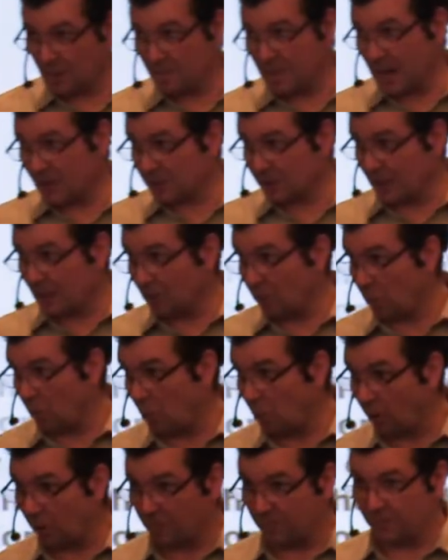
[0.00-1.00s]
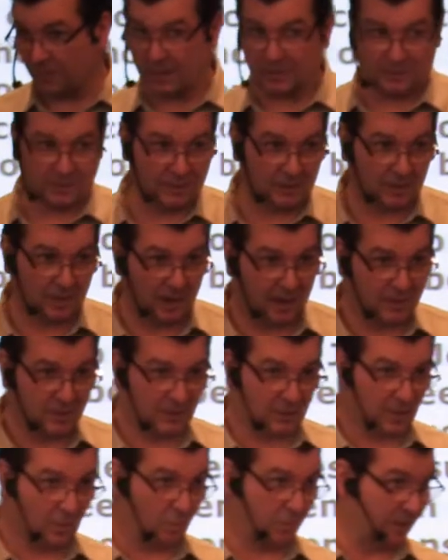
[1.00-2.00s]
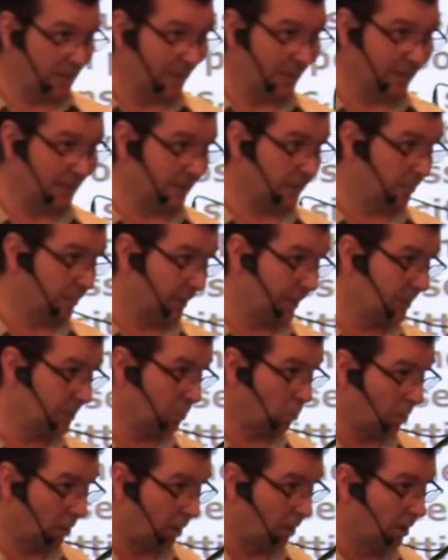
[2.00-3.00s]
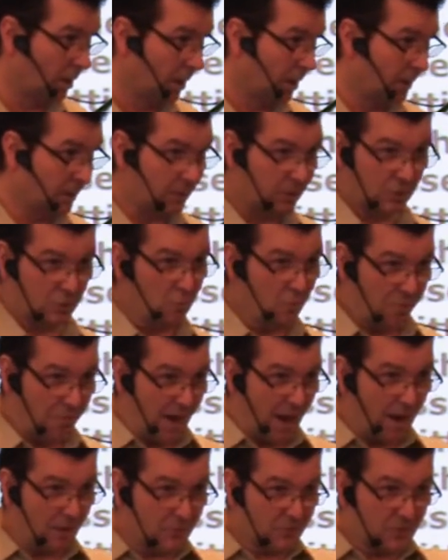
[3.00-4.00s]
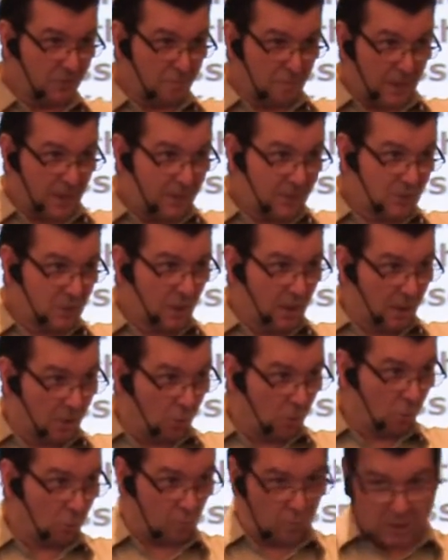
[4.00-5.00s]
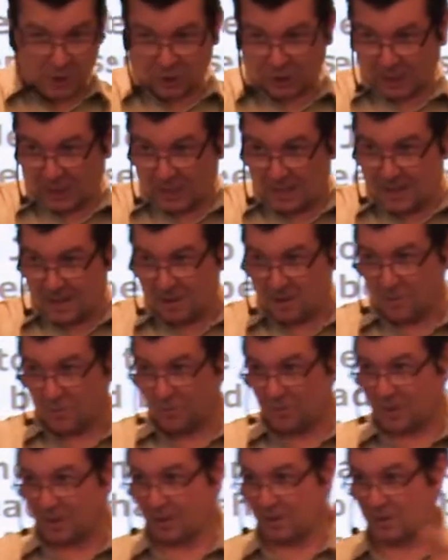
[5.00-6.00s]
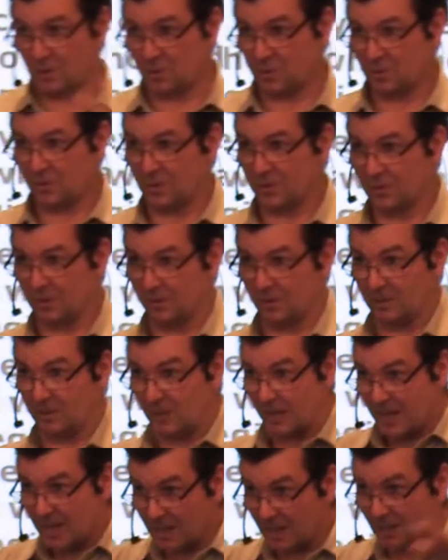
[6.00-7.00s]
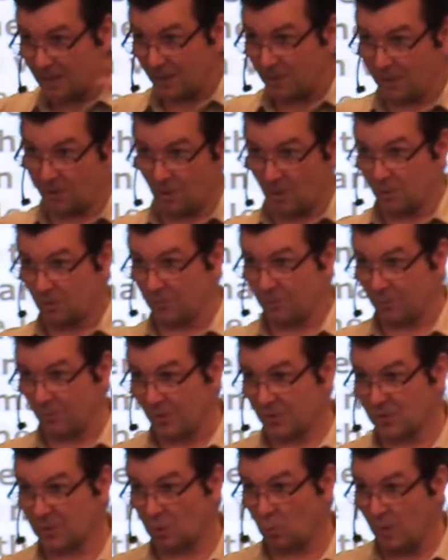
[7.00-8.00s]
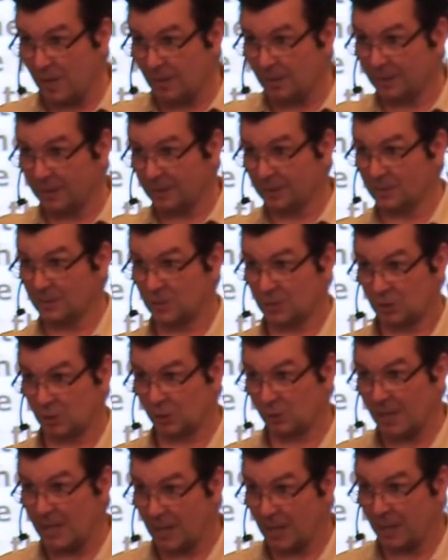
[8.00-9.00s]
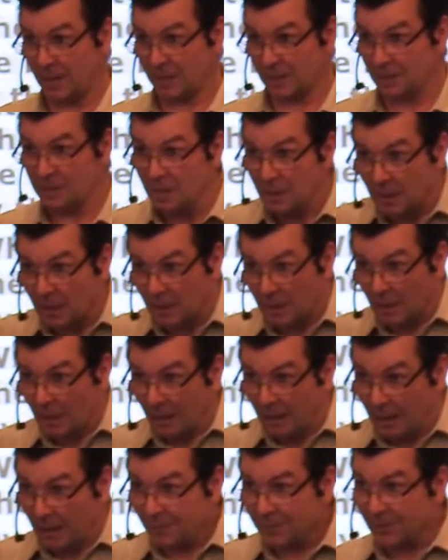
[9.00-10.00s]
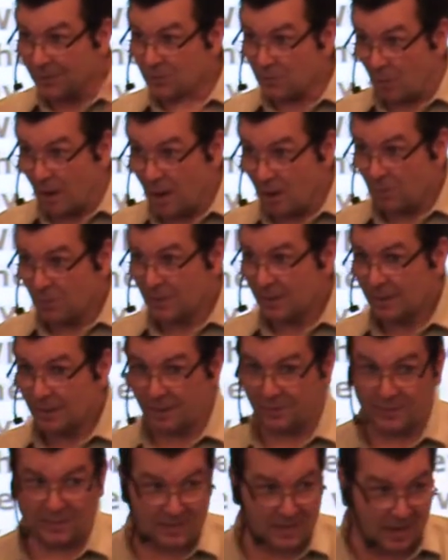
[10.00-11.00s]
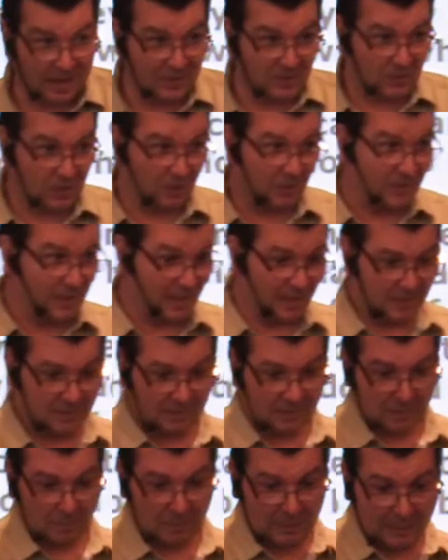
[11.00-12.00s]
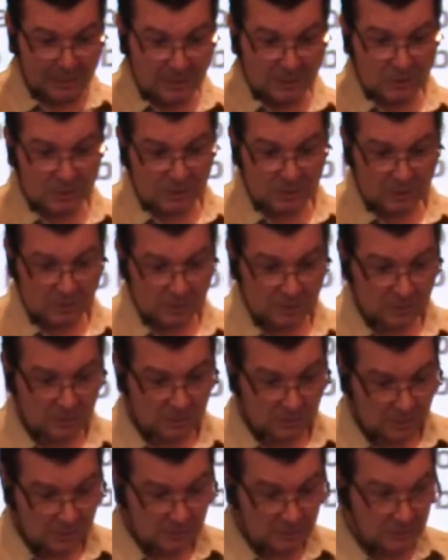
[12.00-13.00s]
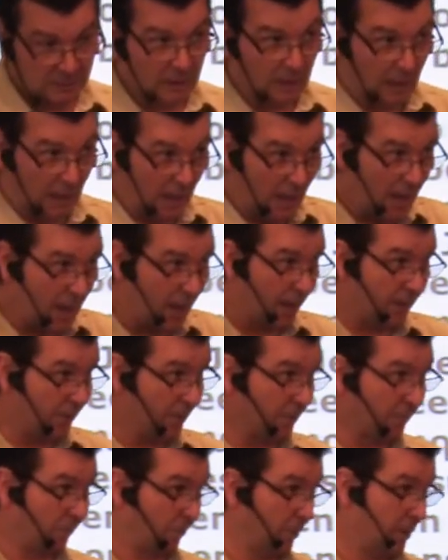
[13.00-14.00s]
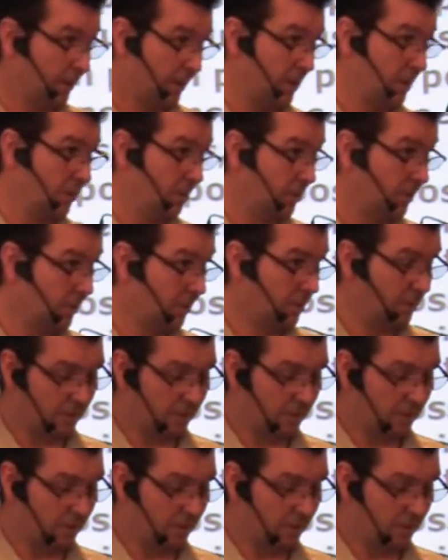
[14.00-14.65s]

can imagine how horrified these guys that were tending the pigs were. 2,000 pigs go rushing down the hill into the lake, and they're all squealing and shrieking, and, and they drowned. And these guys that are tending the pigs, ah, they're freaked out.